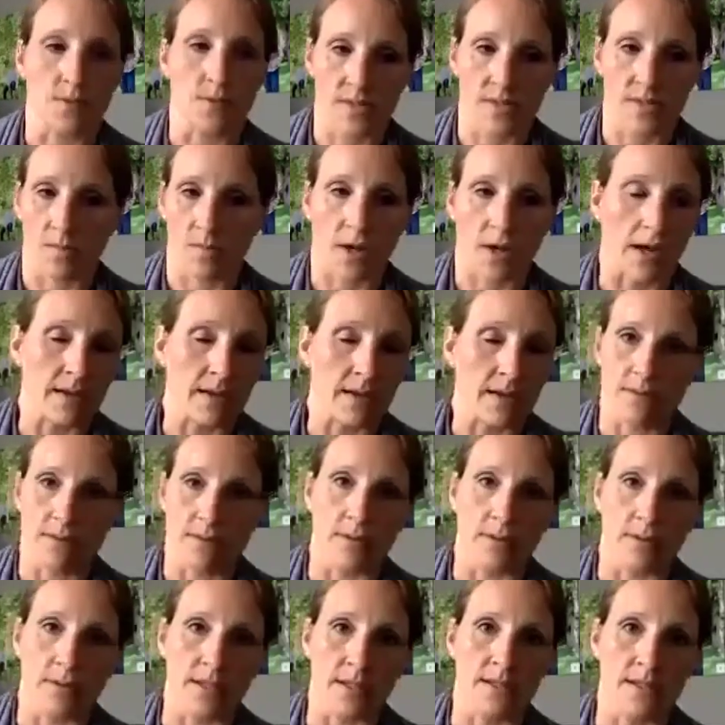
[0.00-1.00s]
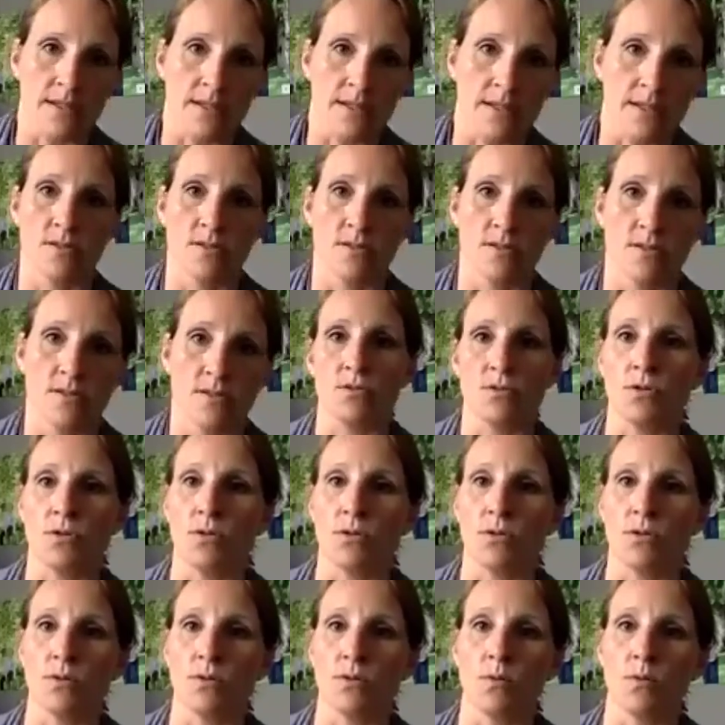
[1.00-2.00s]
some kind of illness, due
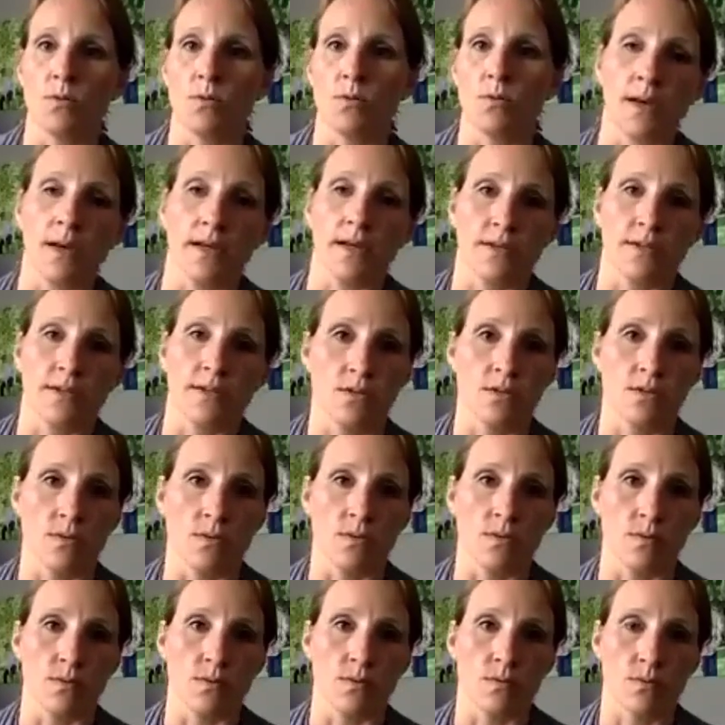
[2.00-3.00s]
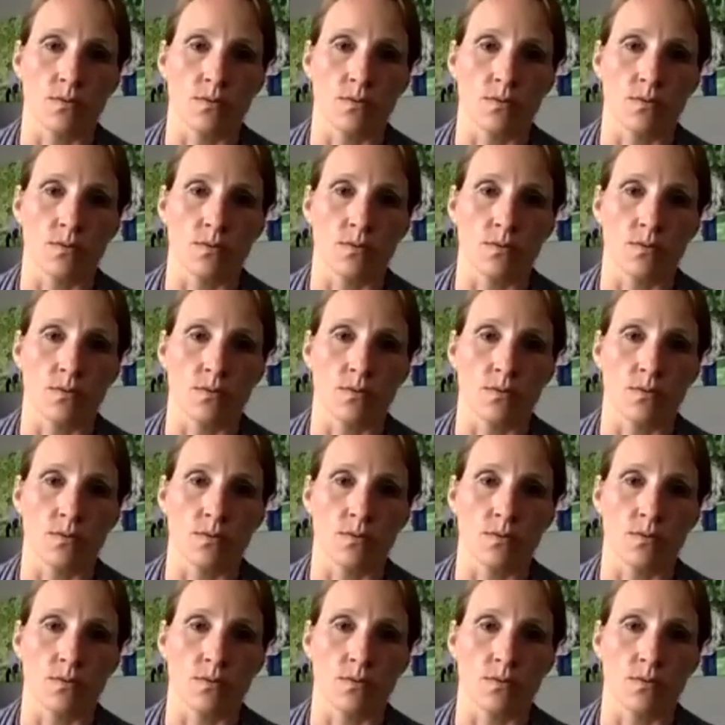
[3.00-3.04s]
to wanting to